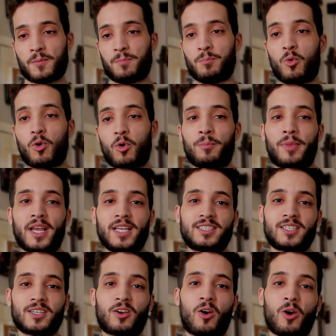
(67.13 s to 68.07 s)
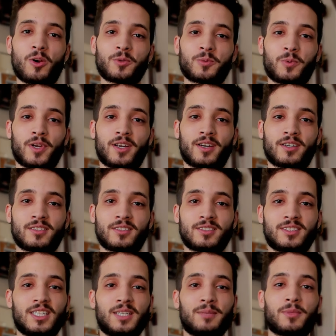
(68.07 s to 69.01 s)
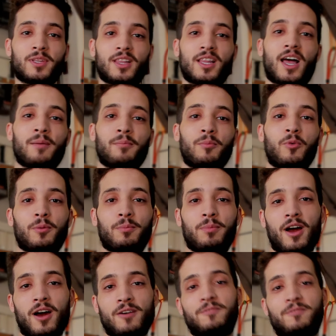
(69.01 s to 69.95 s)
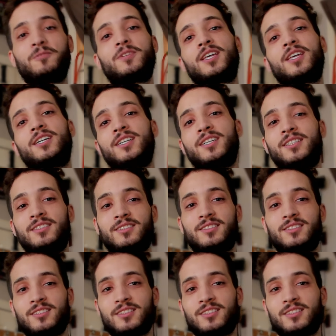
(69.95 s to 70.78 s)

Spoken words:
more basic hardware seem a lot more powerful than it is.